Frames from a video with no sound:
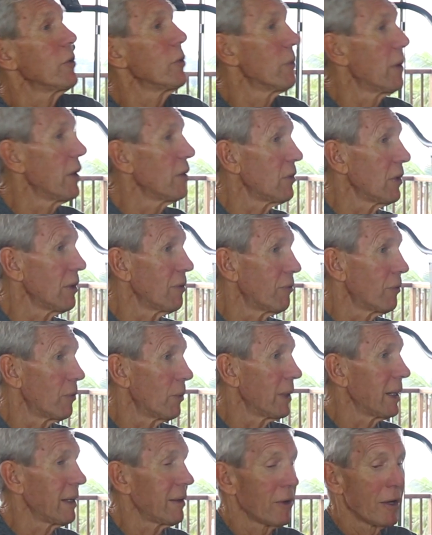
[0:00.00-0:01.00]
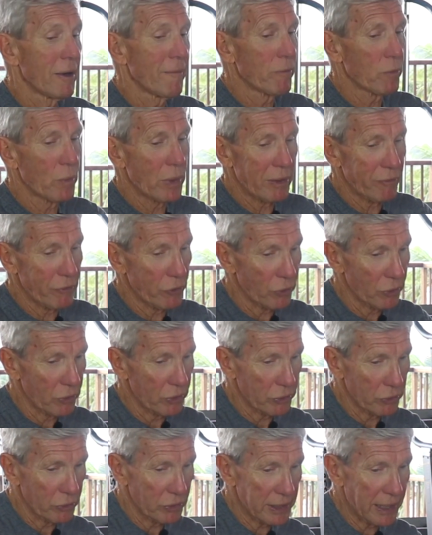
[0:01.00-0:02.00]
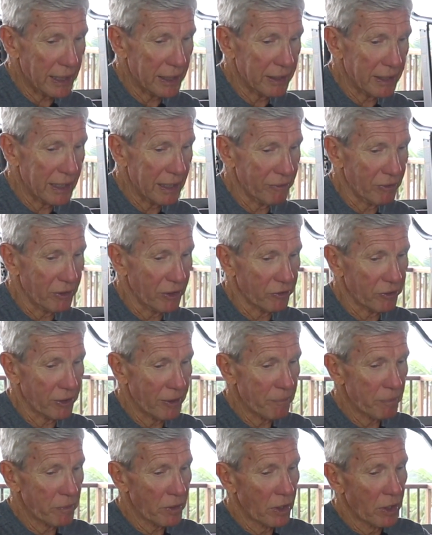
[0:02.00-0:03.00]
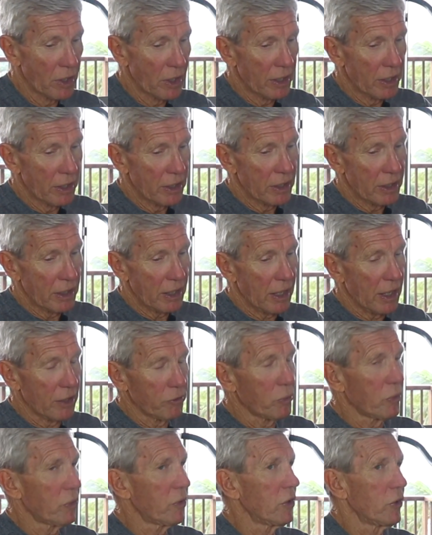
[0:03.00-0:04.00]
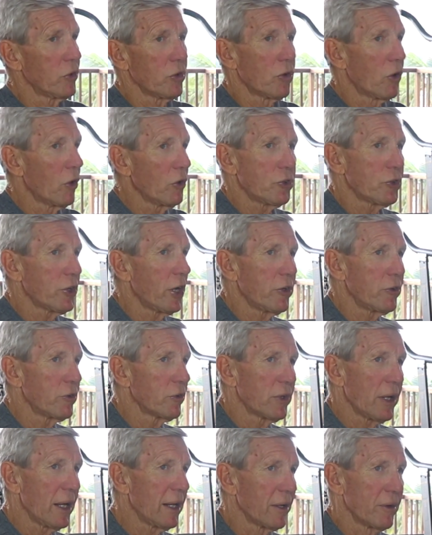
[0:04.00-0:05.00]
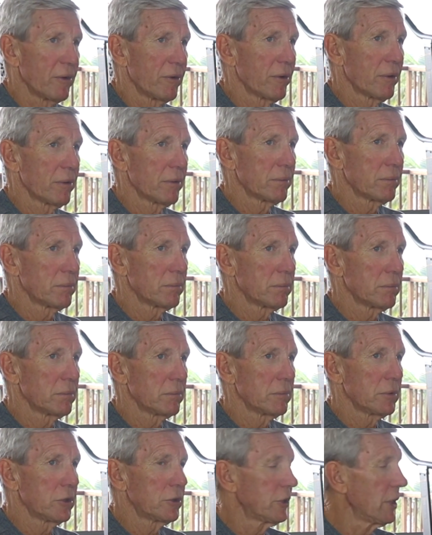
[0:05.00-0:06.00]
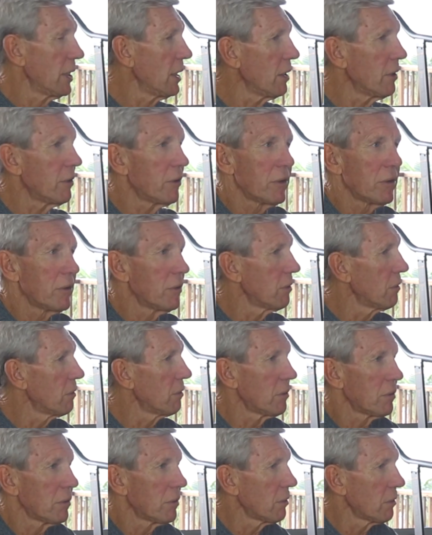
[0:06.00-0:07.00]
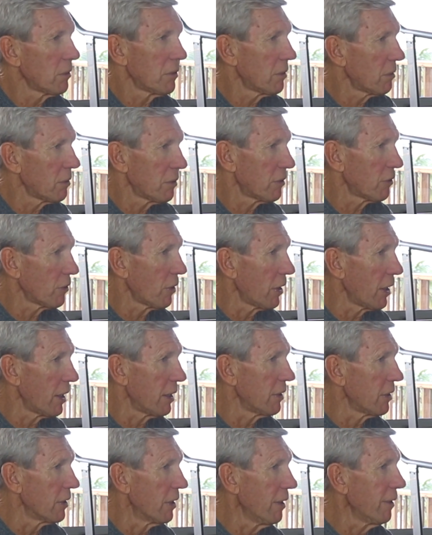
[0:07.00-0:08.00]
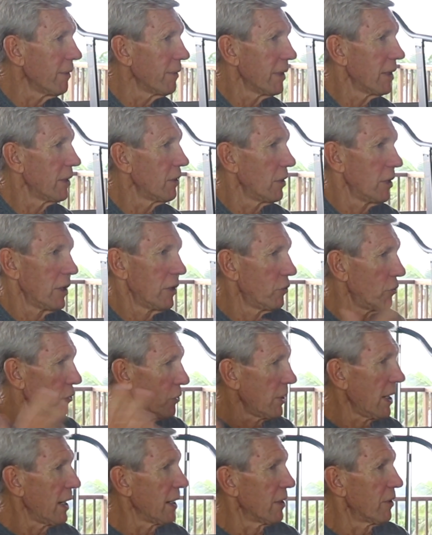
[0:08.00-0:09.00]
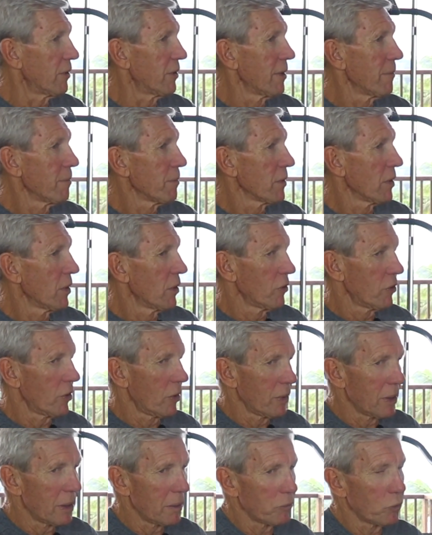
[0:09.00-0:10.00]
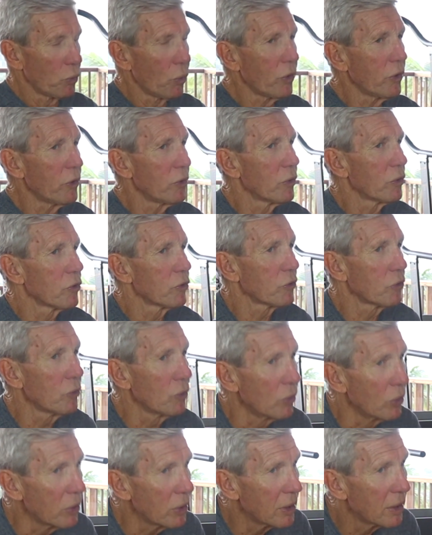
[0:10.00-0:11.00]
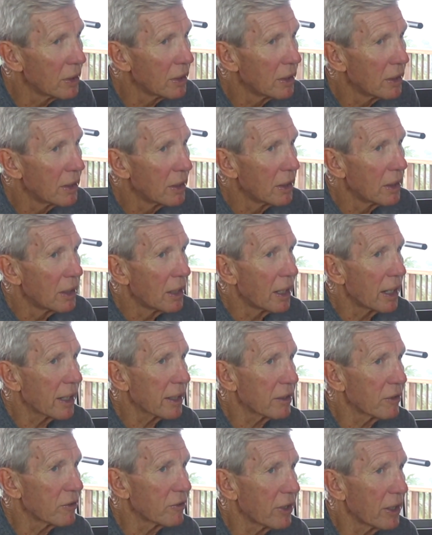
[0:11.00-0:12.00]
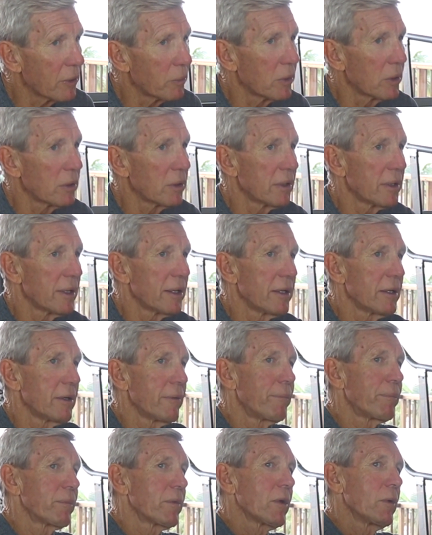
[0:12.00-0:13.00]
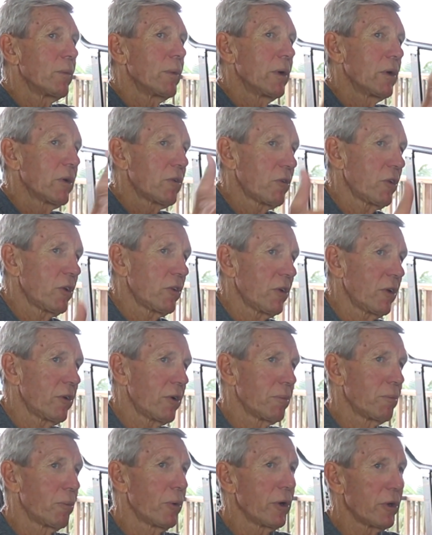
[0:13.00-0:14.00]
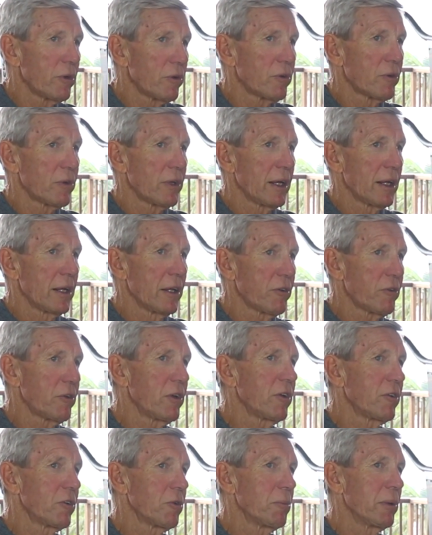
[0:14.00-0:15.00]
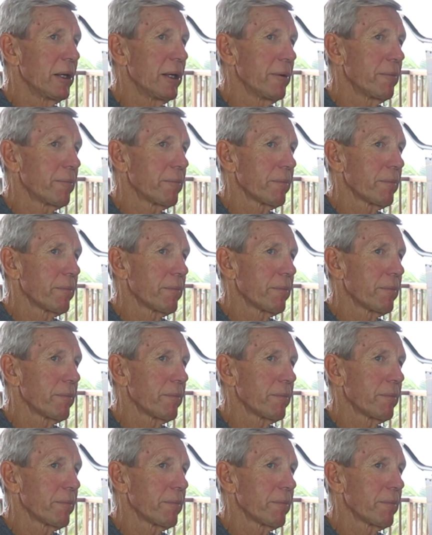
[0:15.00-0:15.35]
you're racing for, wherever your talent level is. As we said, you can't change your talent. Your talent is your talent. So when I'm talking to a school, I can say, well, we've got 600 boys here listening to me.